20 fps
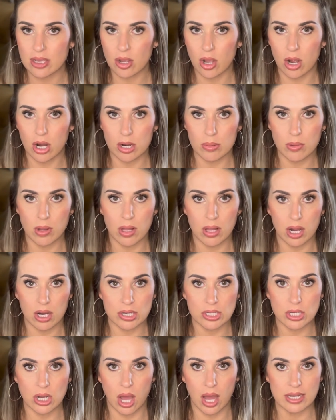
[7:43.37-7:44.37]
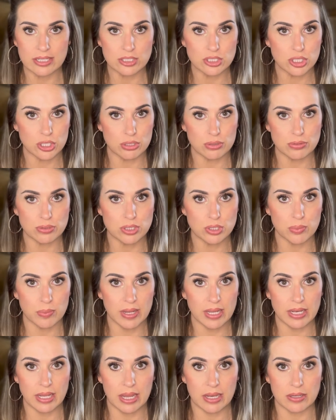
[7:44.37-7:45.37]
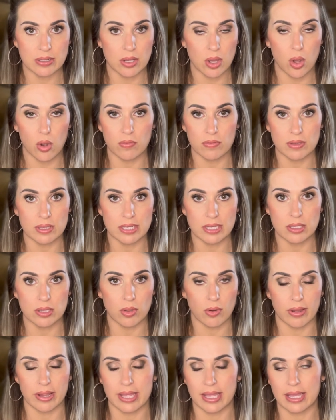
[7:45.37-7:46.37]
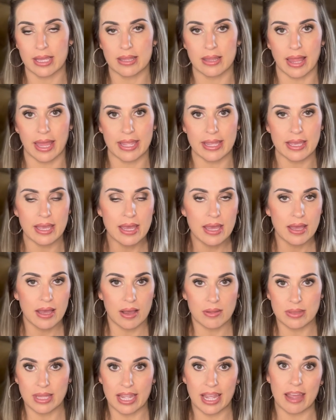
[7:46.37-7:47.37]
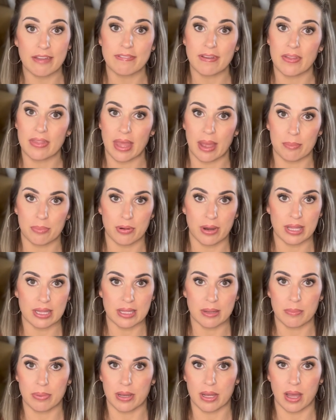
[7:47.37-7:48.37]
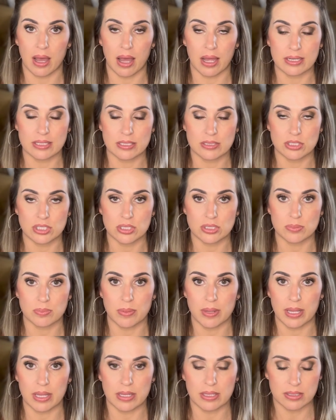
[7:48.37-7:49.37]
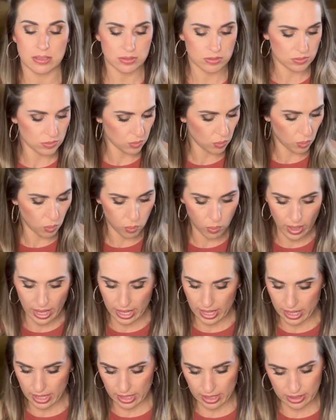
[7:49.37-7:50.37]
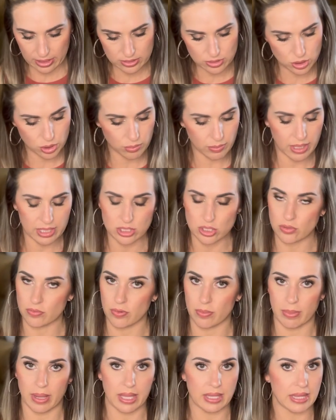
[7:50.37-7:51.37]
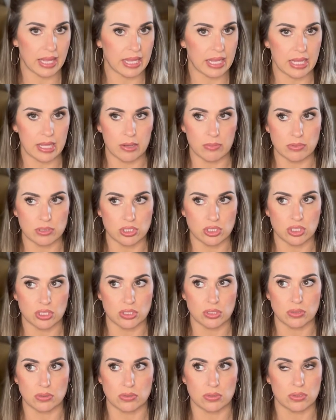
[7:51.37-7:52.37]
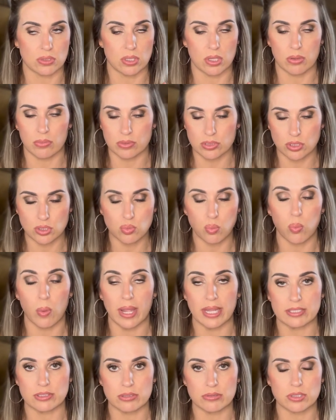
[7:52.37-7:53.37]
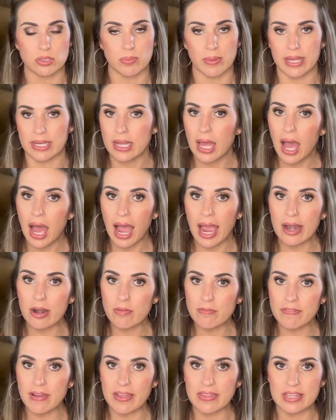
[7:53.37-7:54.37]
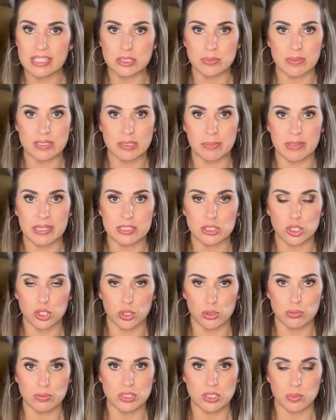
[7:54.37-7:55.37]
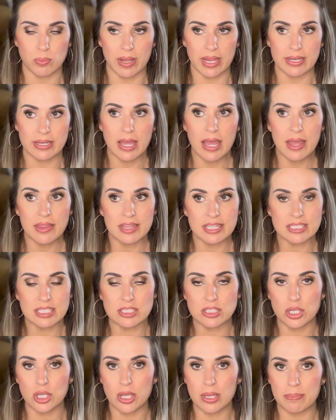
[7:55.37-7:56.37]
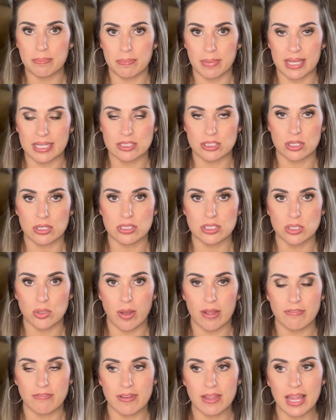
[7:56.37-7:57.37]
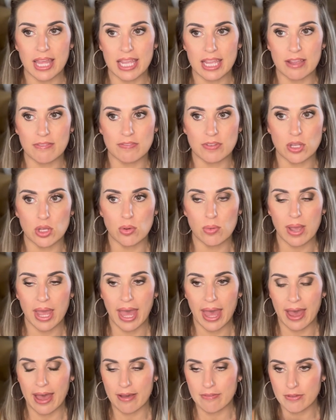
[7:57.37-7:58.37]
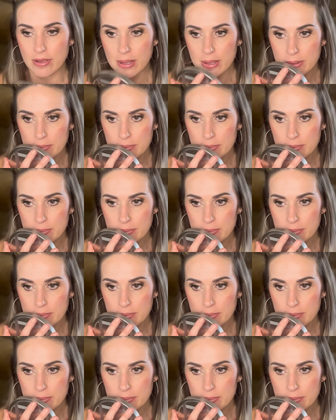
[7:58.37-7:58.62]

caramel are not too sweet and overly cloying. Like, like I found that praline pecan to just be way too much for me. Like it was just, it was way too sweet. I don't find this one to be too sweet. This is a good mixer. So I feel like if you have